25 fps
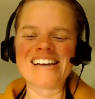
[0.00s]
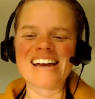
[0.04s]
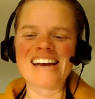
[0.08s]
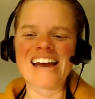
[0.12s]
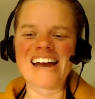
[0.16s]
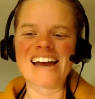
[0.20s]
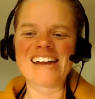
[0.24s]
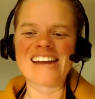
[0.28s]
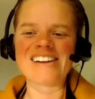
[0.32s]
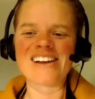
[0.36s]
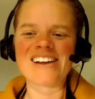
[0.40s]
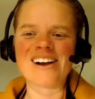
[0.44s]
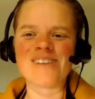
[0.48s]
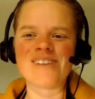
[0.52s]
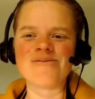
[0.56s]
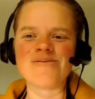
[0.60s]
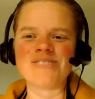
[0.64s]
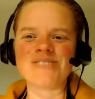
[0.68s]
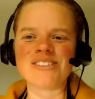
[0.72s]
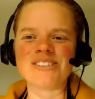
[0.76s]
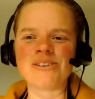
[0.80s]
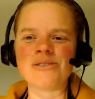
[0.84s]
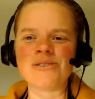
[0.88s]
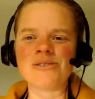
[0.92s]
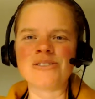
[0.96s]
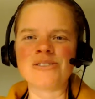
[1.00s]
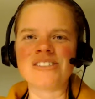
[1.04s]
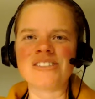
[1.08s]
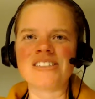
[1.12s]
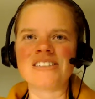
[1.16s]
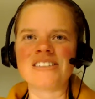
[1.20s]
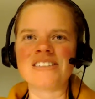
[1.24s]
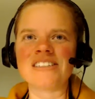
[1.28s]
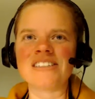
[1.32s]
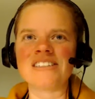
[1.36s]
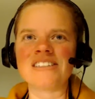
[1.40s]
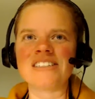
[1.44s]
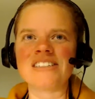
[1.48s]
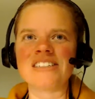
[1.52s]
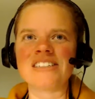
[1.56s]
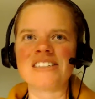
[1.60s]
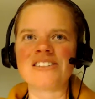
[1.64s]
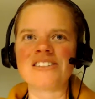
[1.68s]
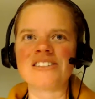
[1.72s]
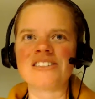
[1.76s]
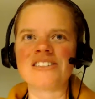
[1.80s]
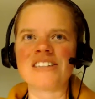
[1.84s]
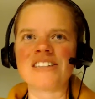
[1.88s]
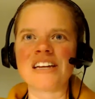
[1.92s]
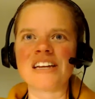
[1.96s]
And so it was just this
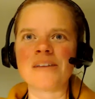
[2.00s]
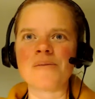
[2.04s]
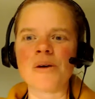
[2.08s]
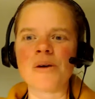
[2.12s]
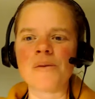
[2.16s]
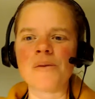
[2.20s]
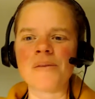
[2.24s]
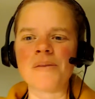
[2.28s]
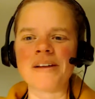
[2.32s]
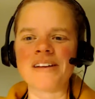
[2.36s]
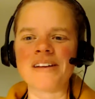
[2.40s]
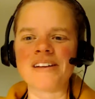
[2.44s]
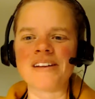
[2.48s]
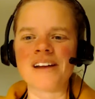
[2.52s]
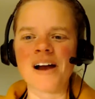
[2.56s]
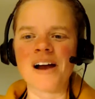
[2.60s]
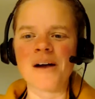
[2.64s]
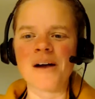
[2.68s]
interesting moment,